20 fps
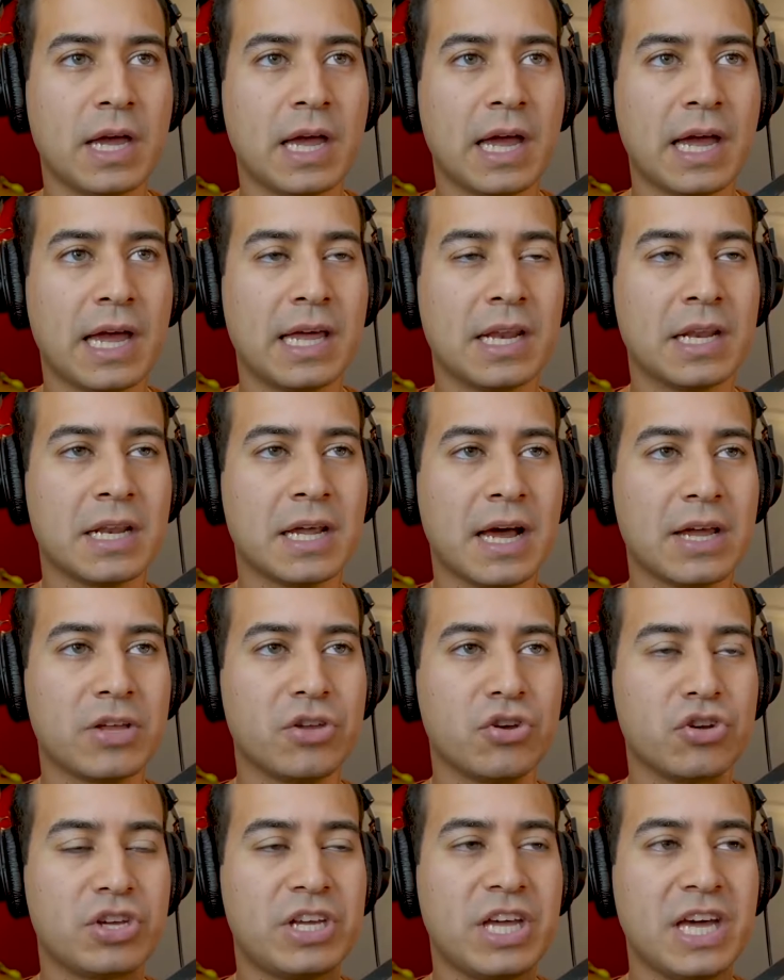and
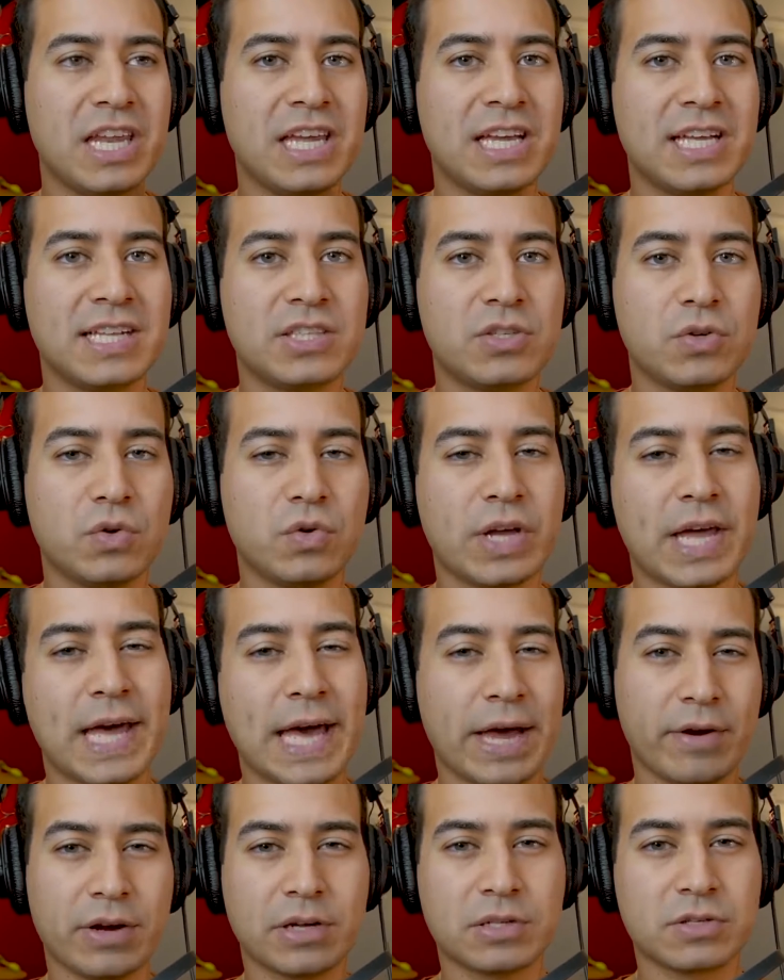you're getting into
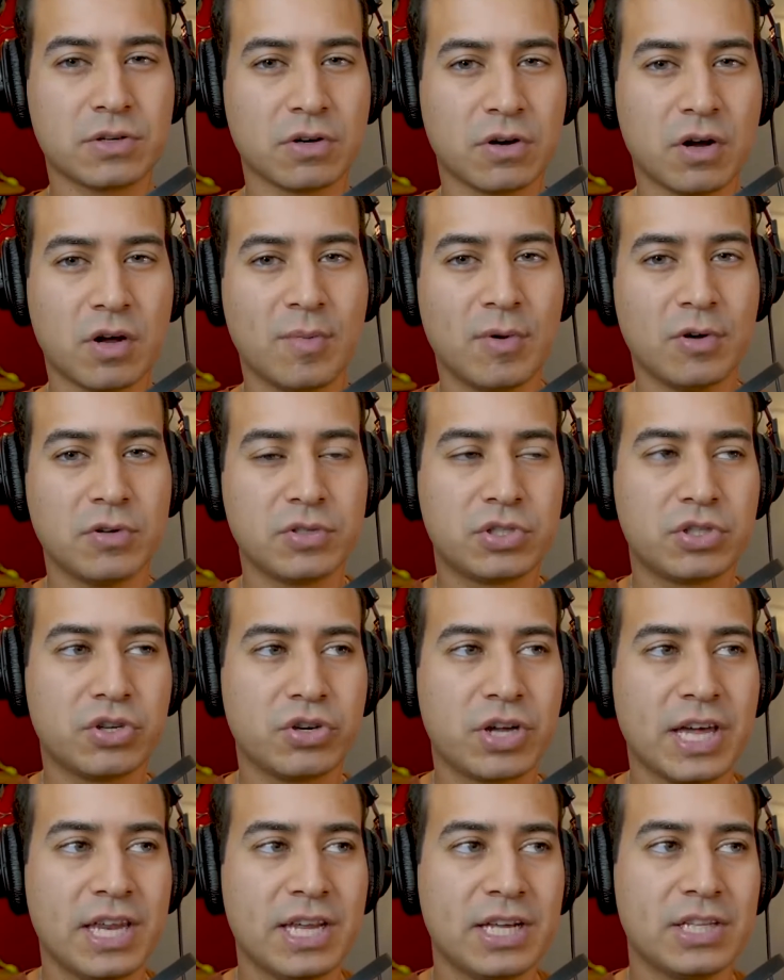character almost. You're
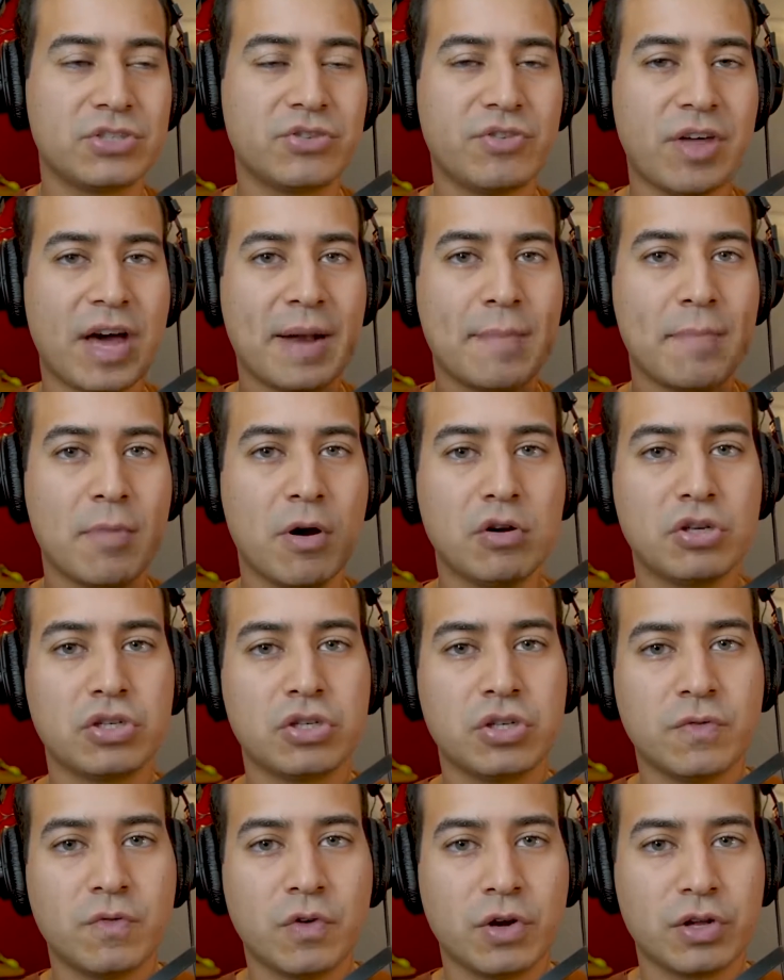getting into that
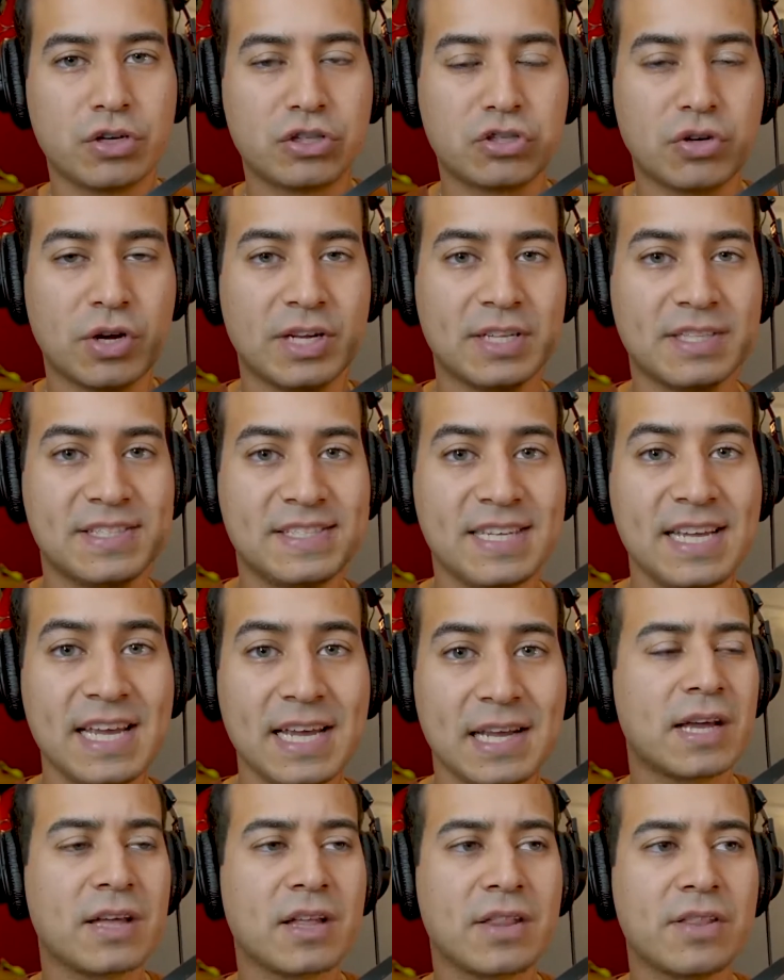emotion of what you're trying to
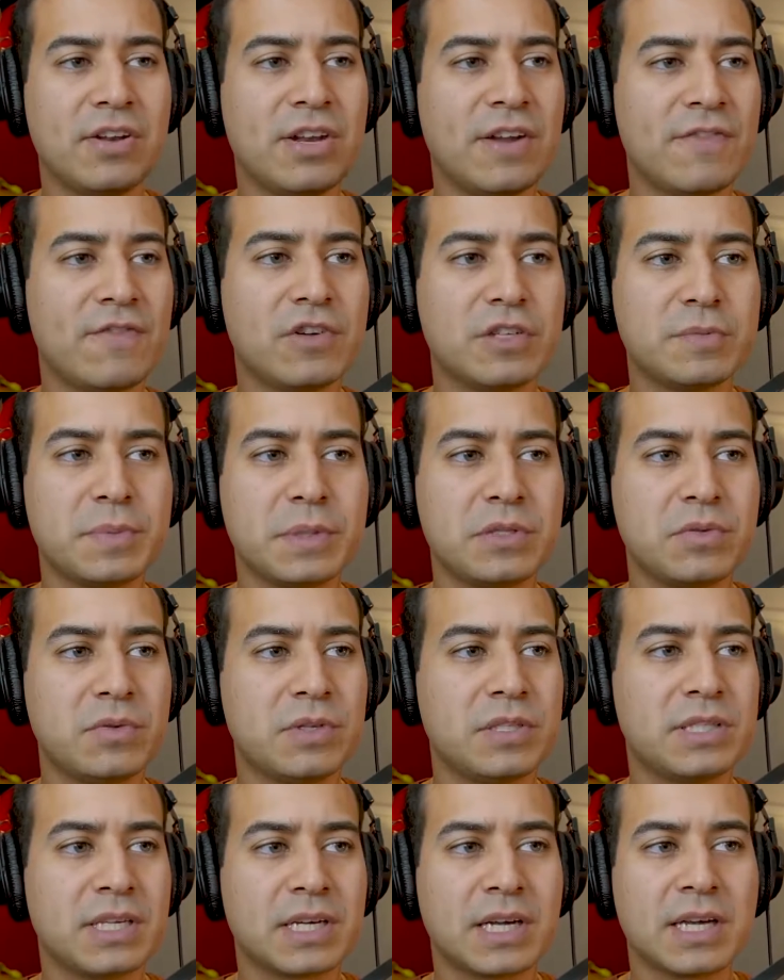sing. The difference
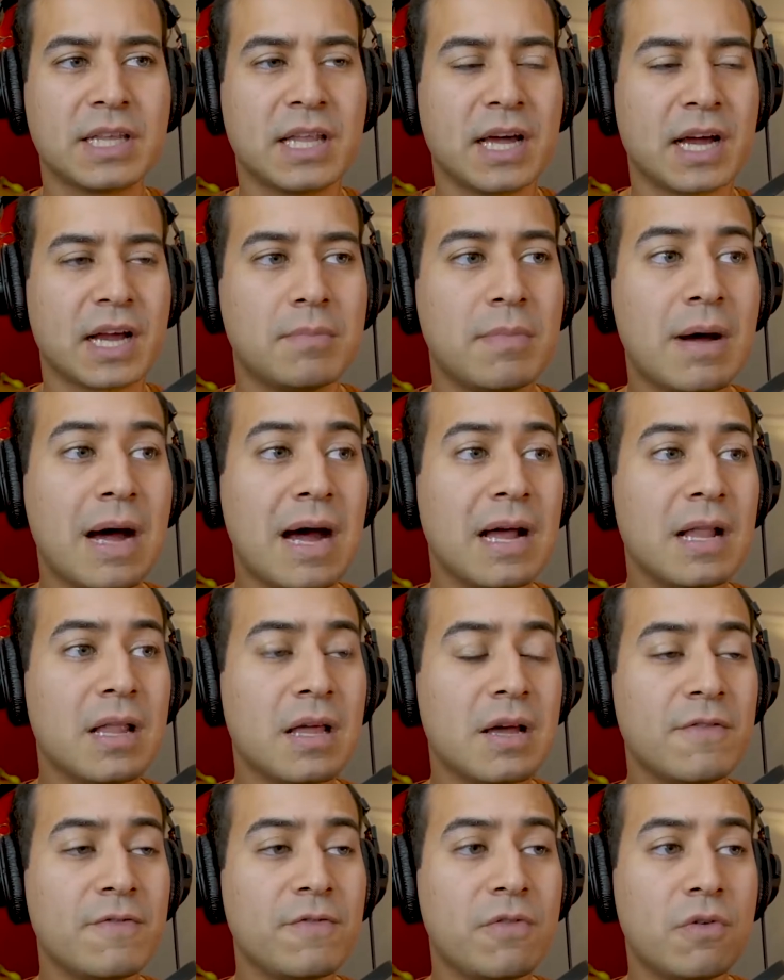between singing like, my
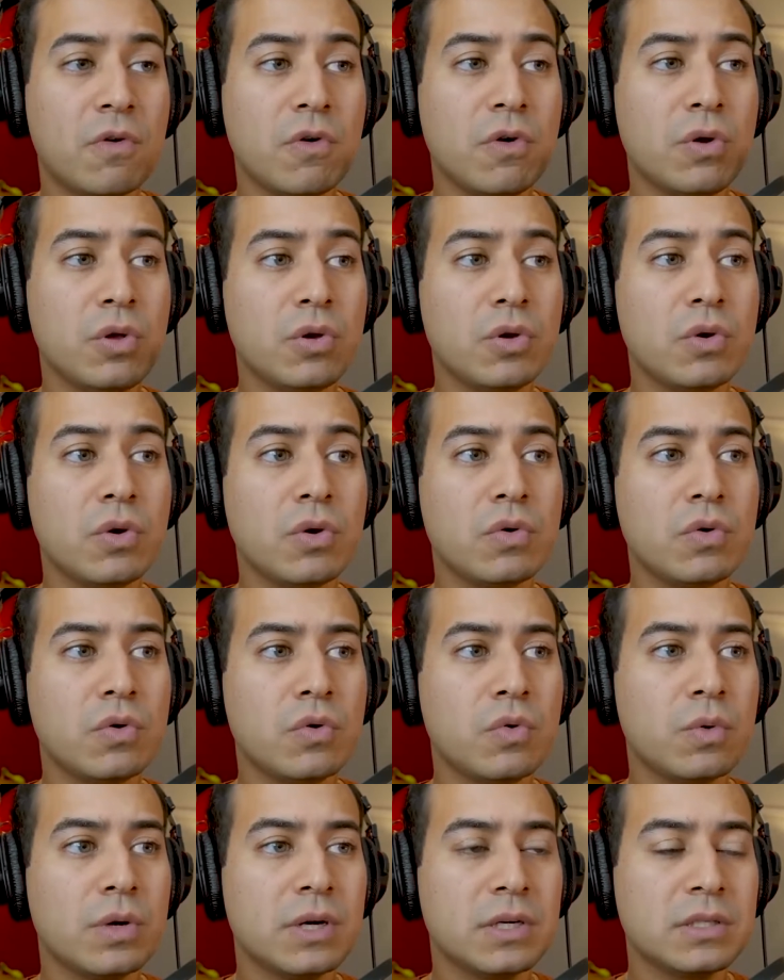love for
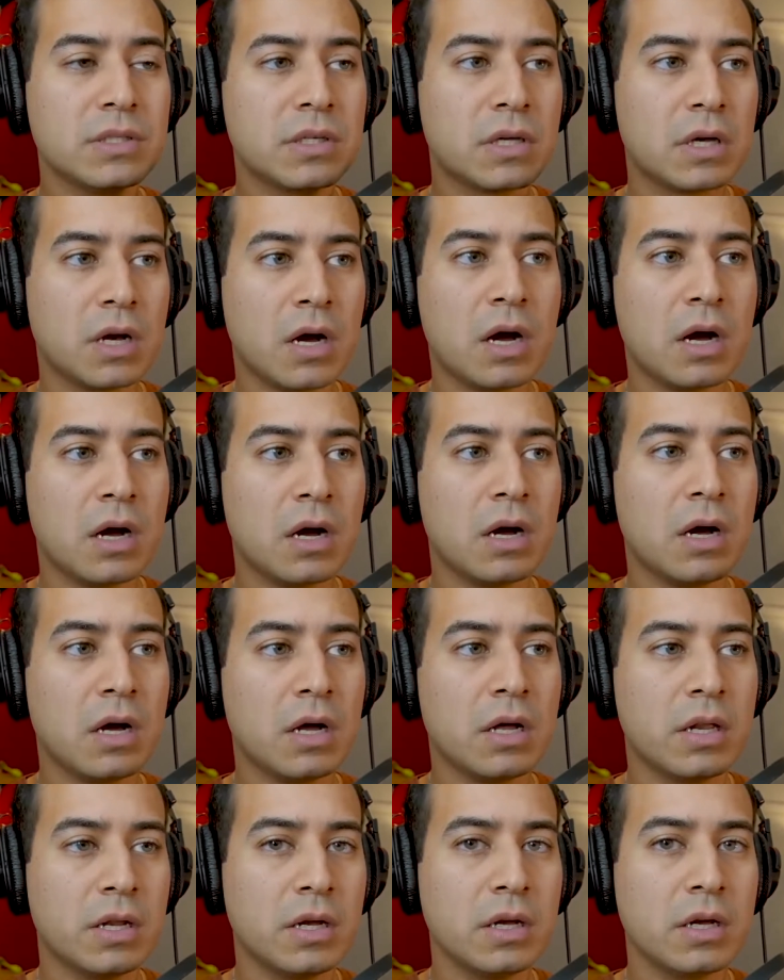you was
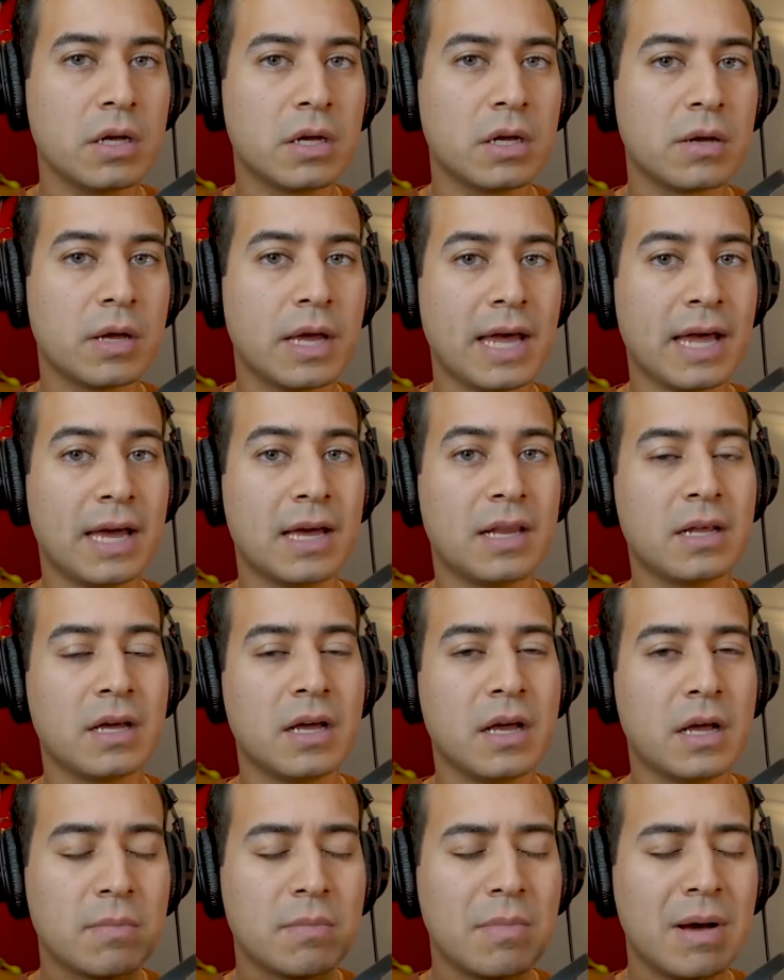gone, and
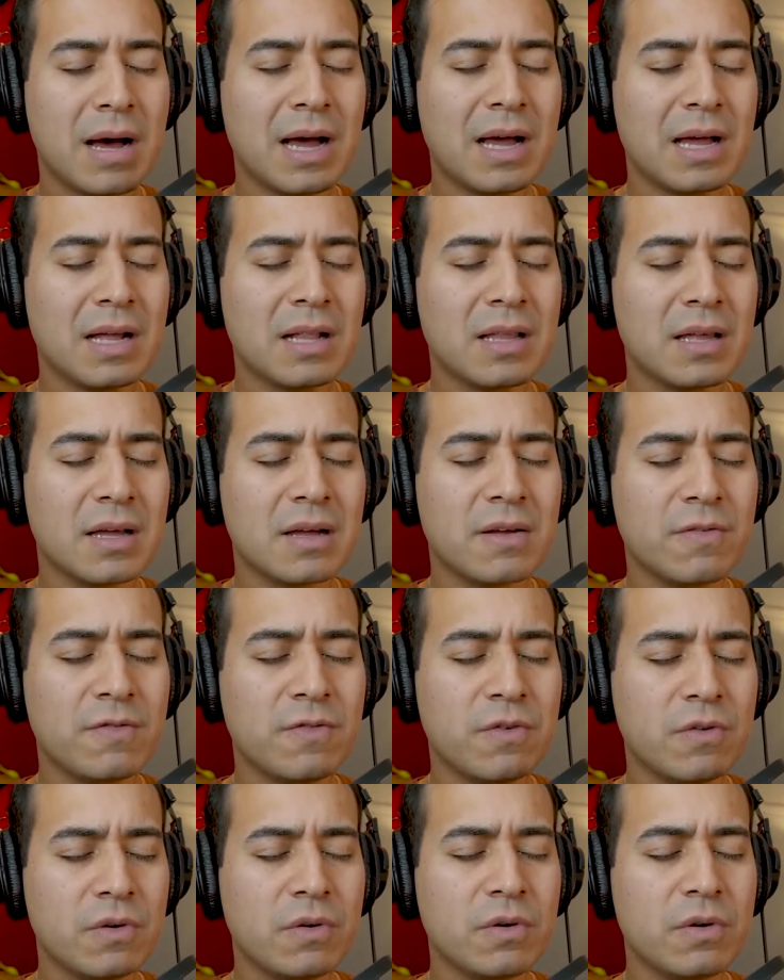my love
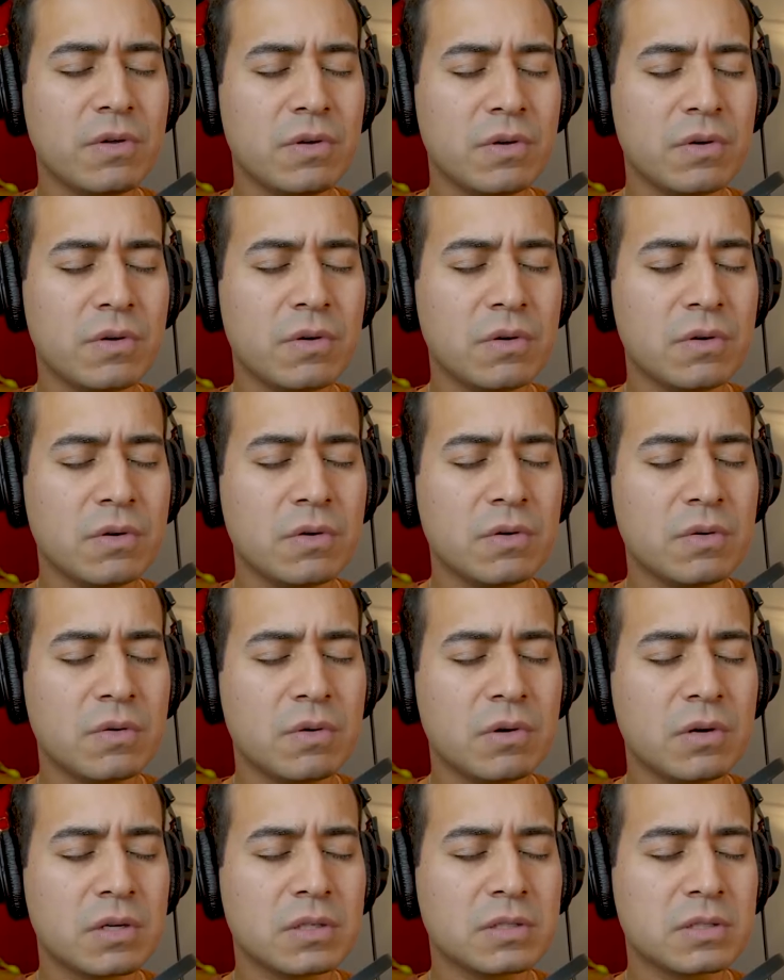for you
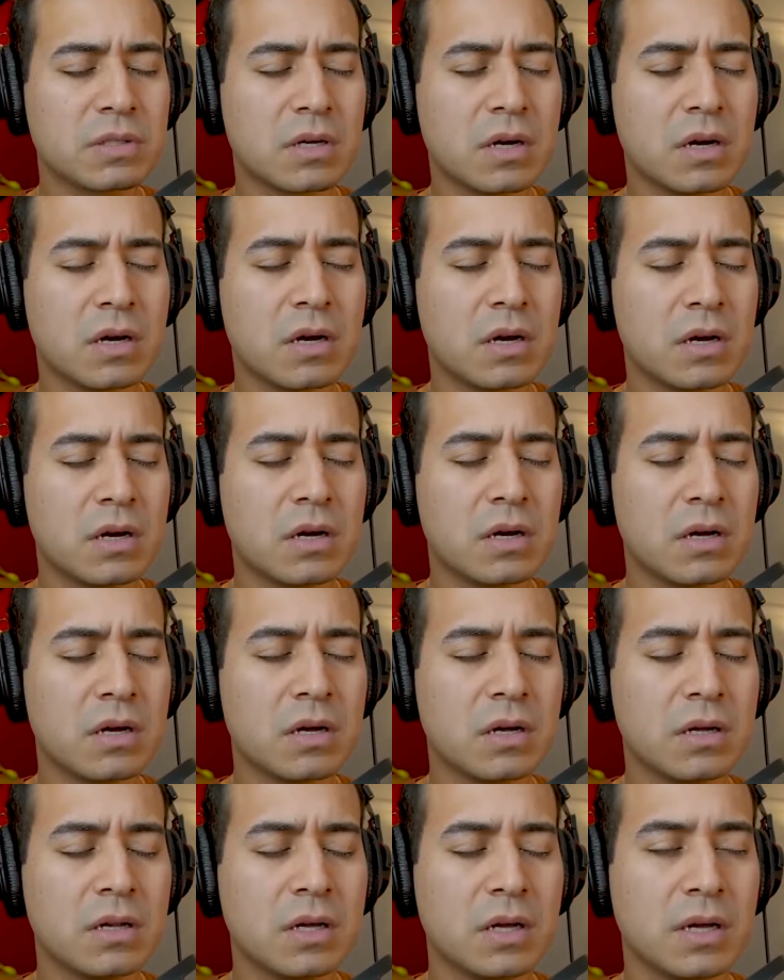was
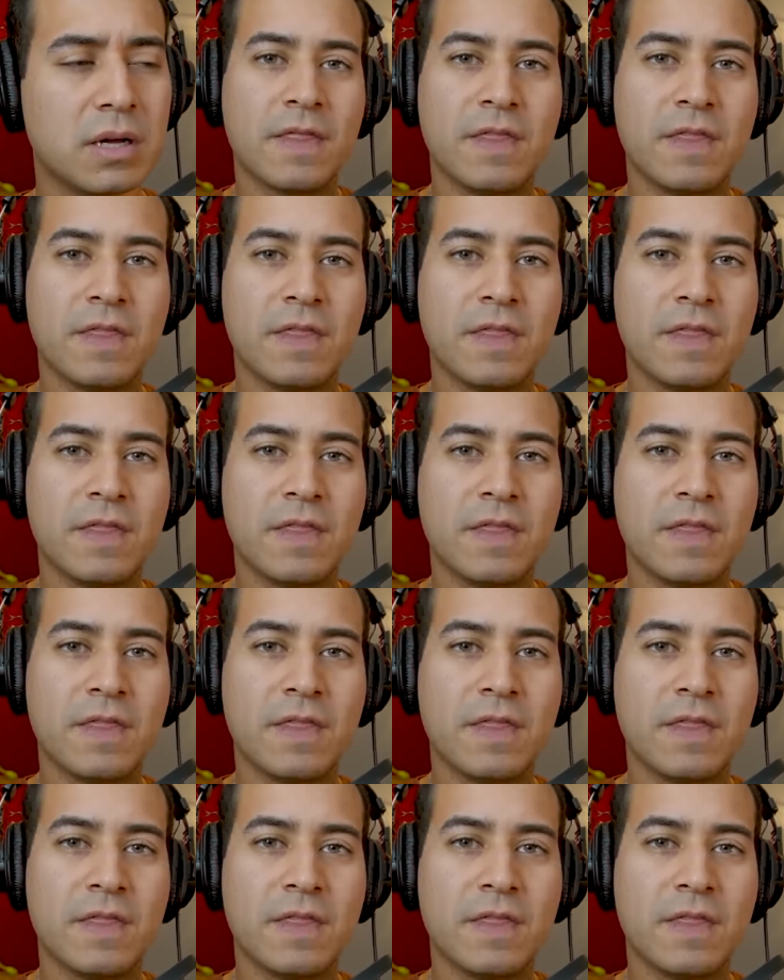gone.